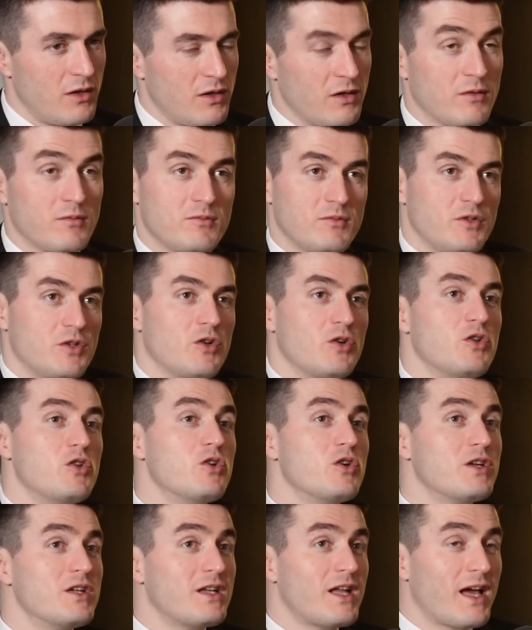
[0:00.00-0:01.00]
um, you know,
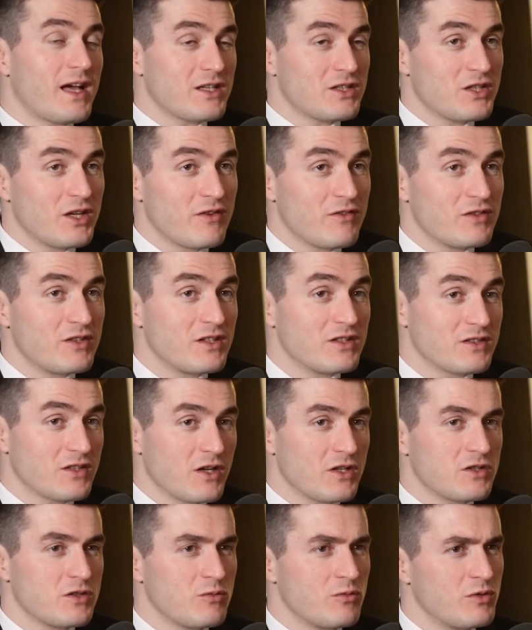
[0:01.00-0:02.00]
you could actually have a
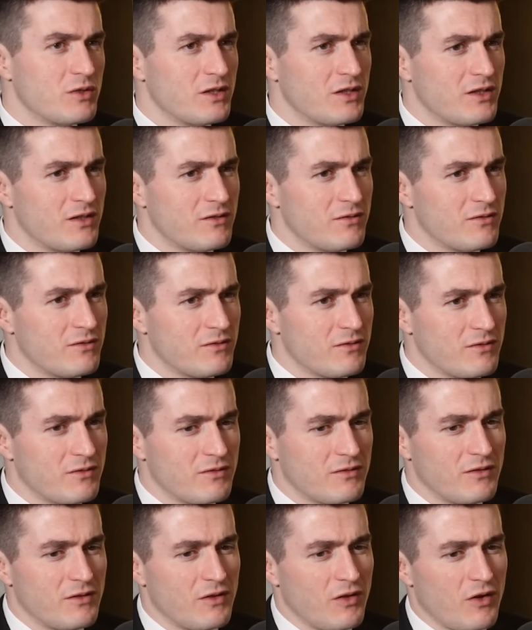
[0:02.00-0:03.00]
discussion with it
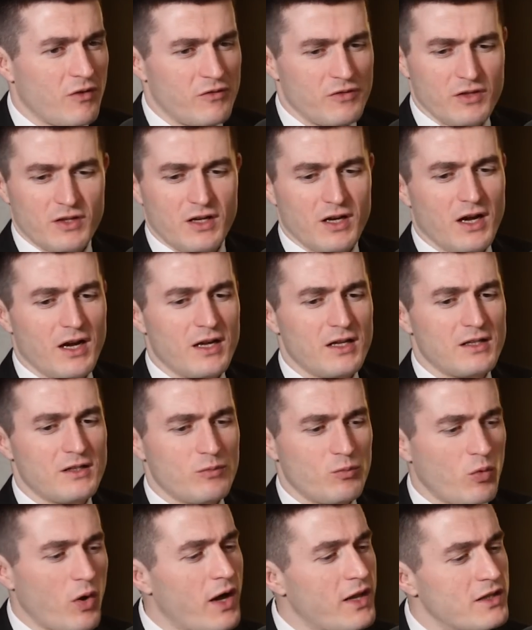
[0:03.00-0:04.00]
of the
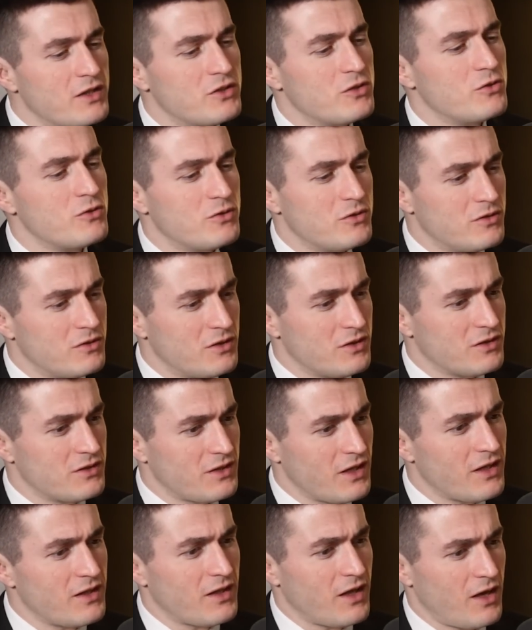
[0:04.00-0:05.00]
kind why did you just
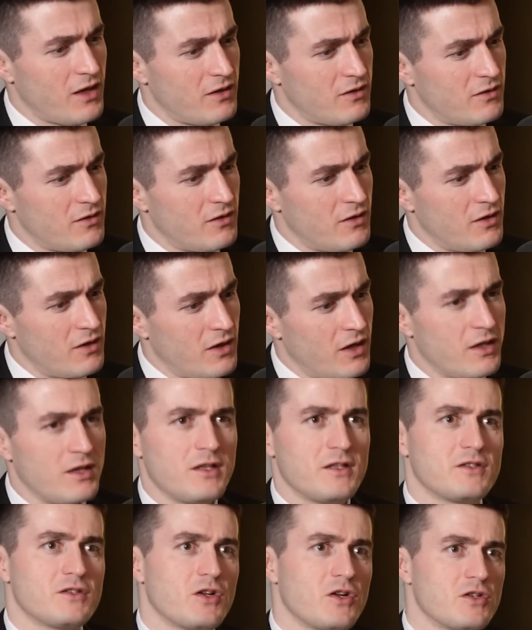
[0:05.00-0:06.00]
say that yeah exactly. and
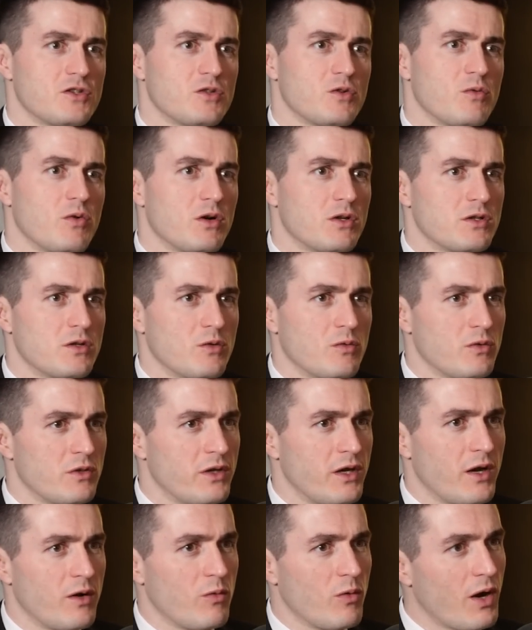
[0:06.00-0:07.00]
it starts to wonder
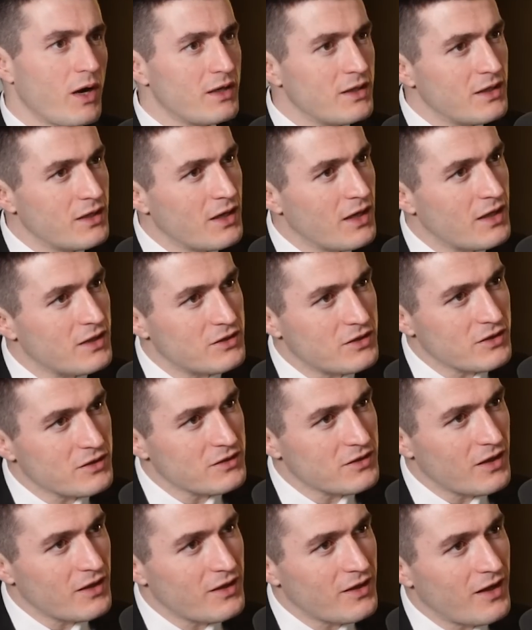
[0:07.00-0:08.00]
yeah why did i just
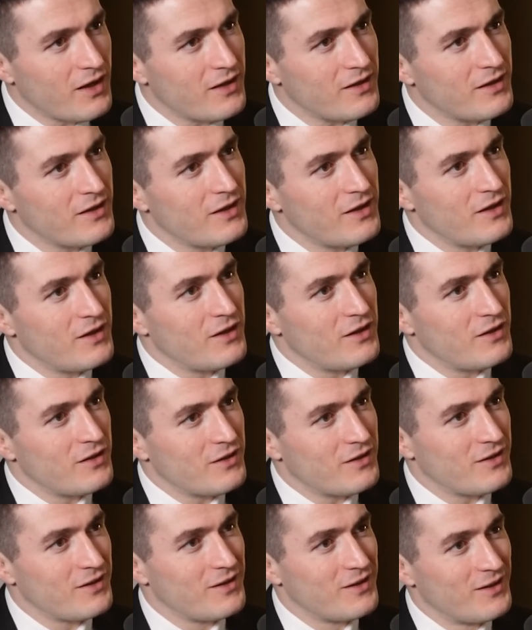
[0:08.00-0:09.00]
say that yeah you're right i
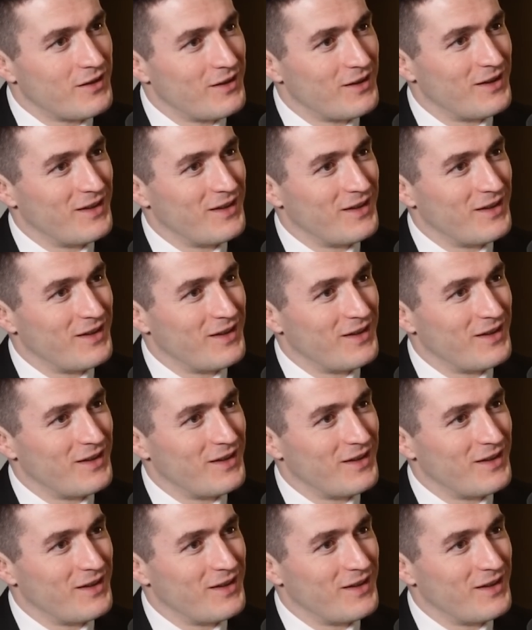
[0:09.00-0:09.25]
was wrong